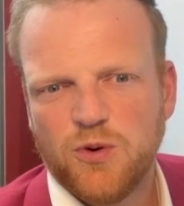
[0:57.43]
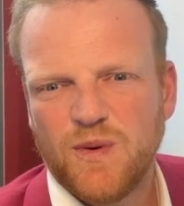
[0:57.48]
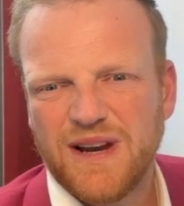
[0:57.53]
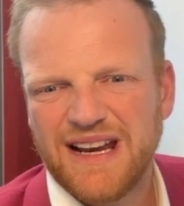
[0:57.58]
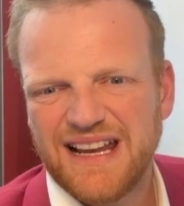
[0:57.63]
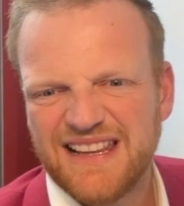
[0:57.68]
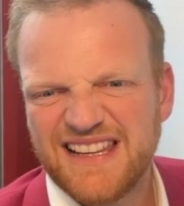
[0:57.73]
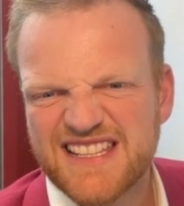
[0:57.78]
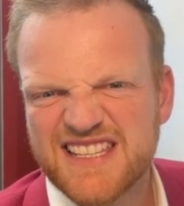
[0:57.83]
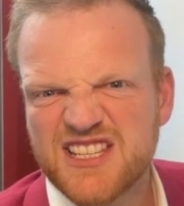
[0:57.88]
when
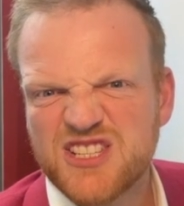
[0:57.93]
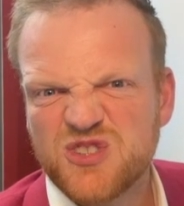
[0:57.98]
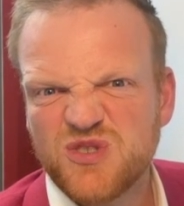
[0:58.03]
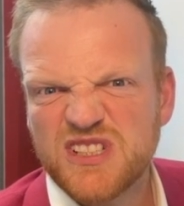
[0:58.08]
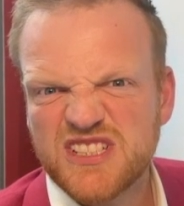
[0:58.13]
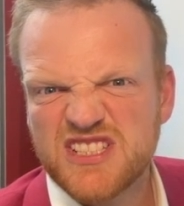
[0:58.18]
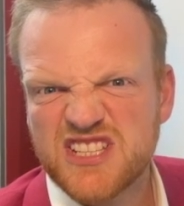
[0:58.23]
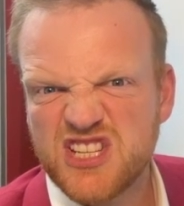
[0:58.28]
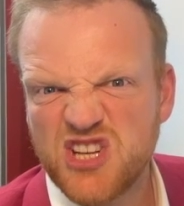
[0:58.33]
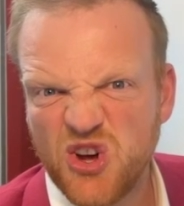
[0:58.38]
I listen to
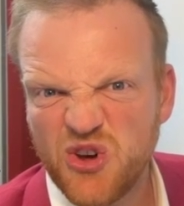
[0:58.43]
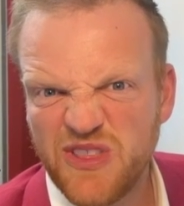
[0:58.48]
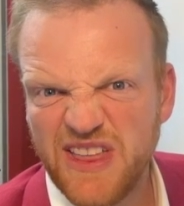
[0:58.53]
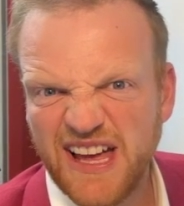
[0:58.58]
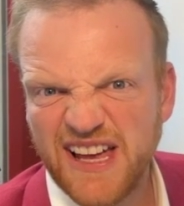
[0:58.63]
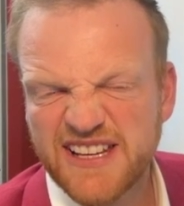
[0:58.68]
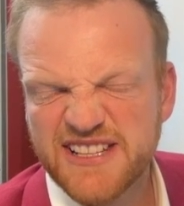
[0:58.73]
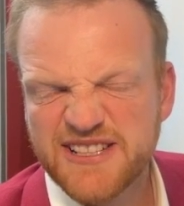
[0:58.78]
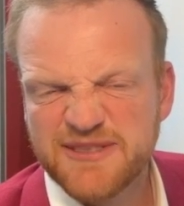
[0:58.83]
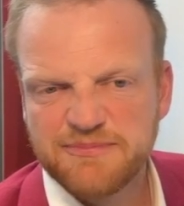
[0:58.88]
it to know
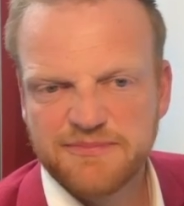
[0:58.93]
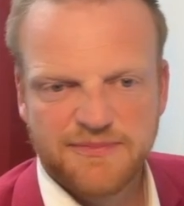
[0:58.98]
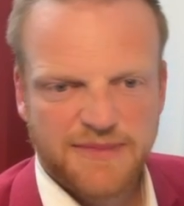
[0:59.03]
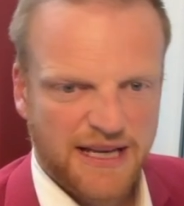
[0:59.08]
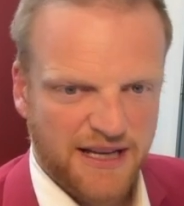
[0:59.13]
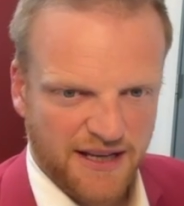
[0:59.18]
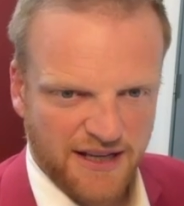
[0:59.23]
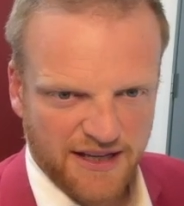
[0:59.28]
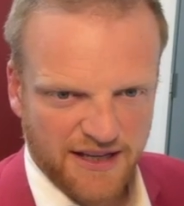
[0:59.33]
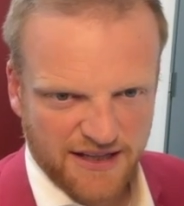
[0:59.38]
that.
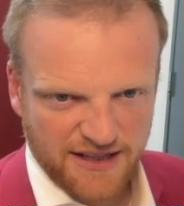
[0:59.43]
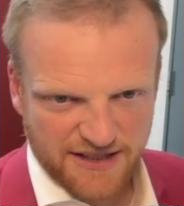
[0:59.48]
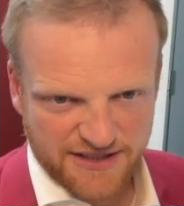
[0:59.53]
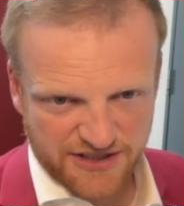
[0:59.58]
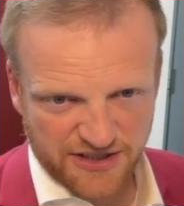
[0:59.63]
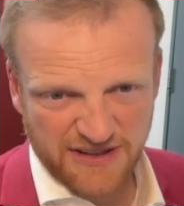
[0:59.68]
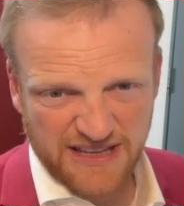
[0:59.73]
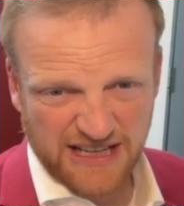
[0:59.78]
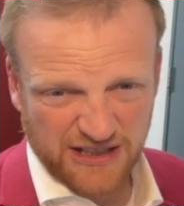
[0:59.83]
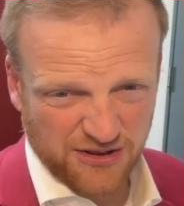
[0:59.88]

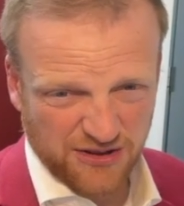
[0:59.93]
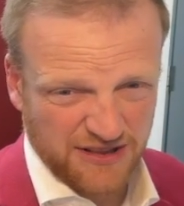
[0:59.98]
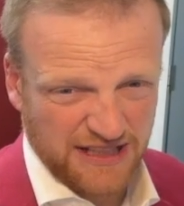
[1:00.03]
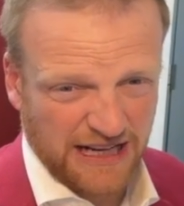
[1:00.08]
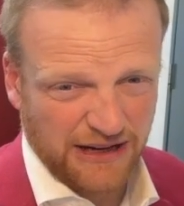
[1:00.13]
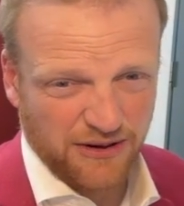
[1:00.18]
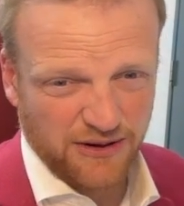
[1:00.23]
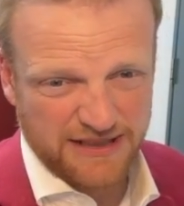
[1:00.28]
So that could narrow